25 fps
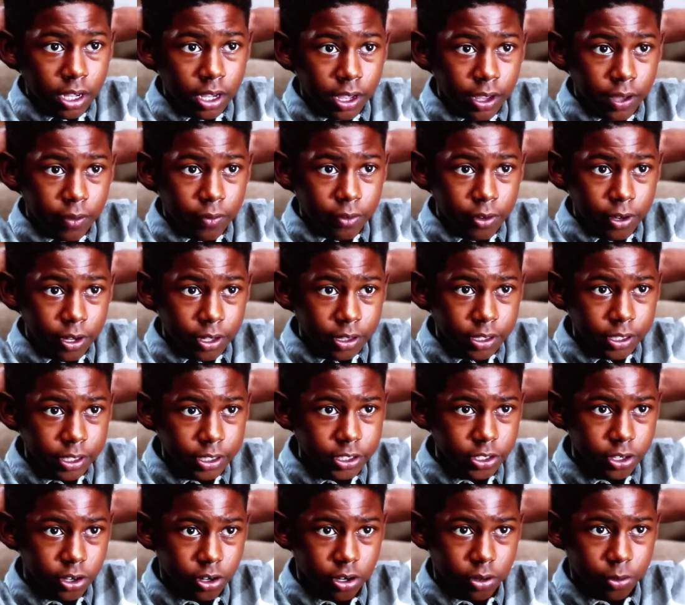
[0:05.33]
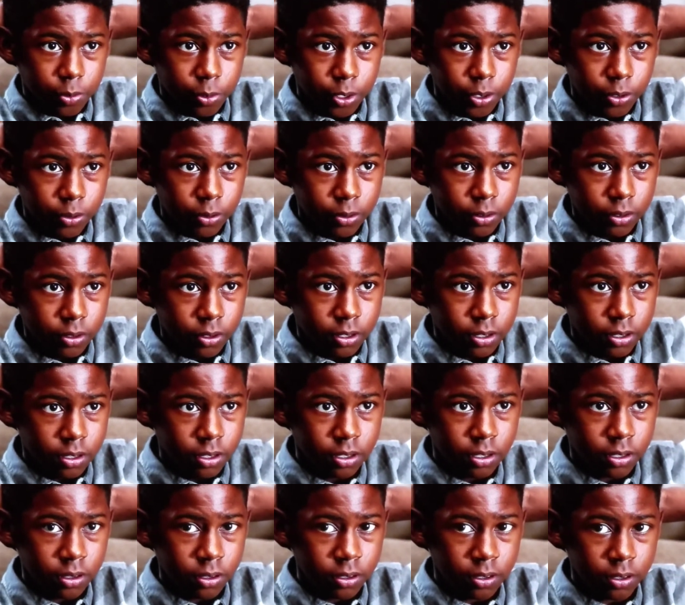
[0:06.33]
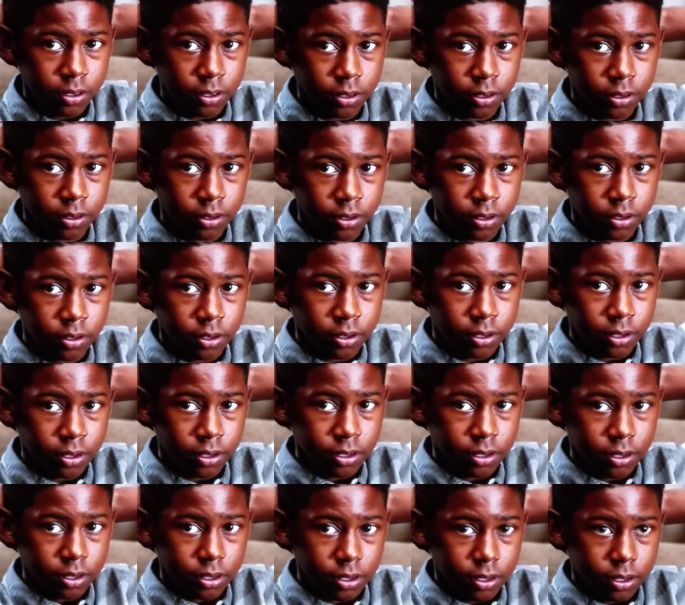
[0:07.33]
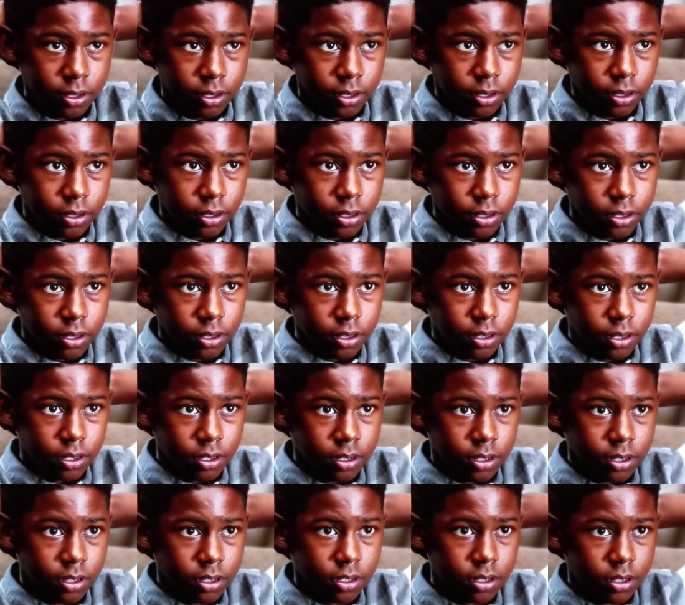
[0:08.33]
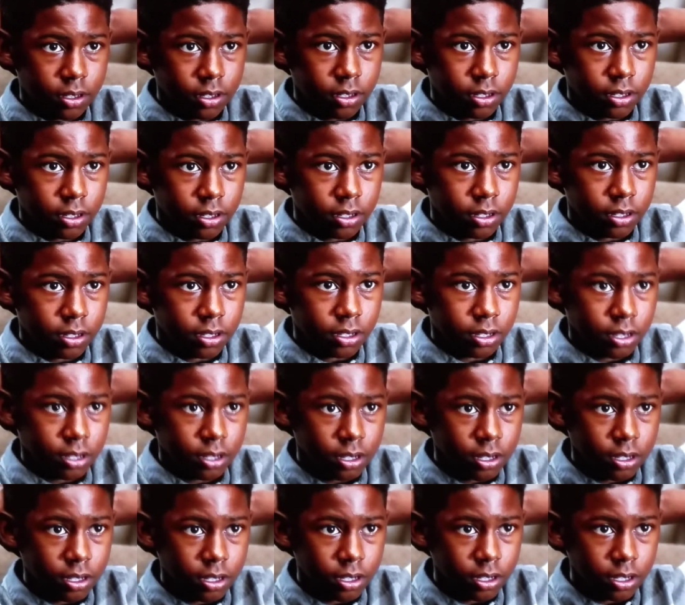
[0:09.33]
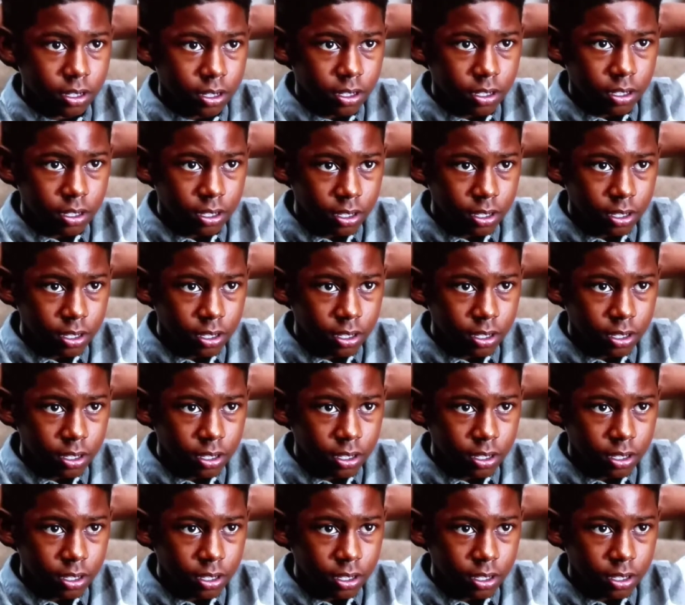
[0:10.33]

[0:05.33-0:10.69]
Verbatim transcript: and I have nothing to harm you. That's good, baby. You always have to show the police where your